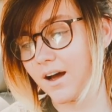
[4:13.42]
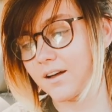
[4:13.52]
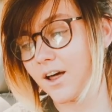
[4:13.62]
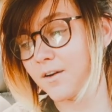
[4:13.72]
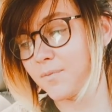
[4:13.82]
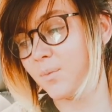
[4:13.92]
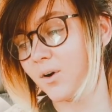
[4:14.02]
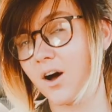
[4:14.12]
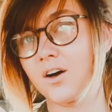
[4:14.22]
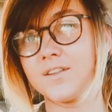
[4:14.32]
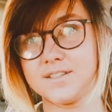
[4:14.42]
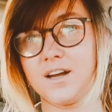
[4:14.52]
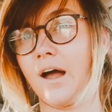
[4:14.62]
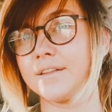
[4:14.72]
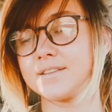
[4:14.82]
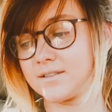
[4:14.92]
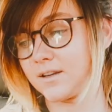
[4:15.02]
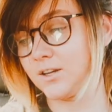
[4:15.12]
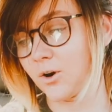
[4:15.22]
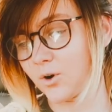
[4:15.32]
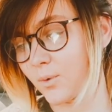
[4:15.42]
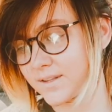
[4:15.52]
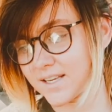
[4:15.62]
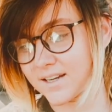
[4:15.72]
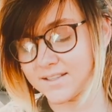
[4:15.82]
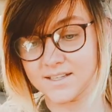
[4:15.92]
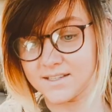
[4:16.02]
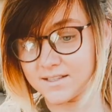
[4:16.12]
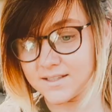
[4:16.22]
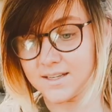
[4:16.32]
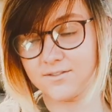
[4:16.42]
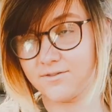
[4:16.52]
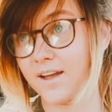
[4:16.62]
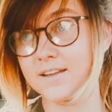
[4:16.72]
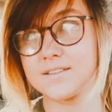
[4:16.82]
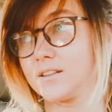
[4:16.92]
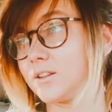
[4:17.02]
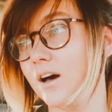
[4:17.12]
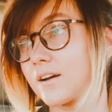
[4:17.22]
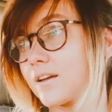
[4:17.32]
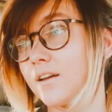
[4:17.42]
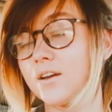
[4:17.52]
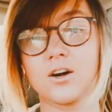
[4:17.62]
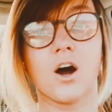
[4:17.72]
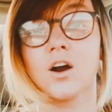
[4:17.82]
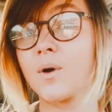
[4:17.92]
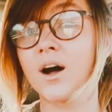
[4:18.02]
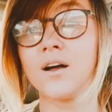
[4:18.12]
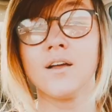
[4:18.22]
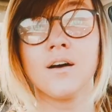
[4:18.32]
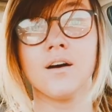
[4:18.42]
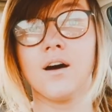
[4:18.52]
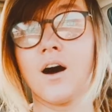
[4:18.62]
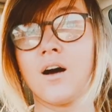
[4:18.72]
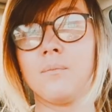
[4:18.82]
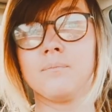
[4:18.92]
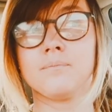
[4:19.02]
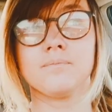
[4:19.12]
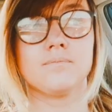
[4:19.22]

a lot of people call these dots, you know, coincidences, fate, luck, karma, and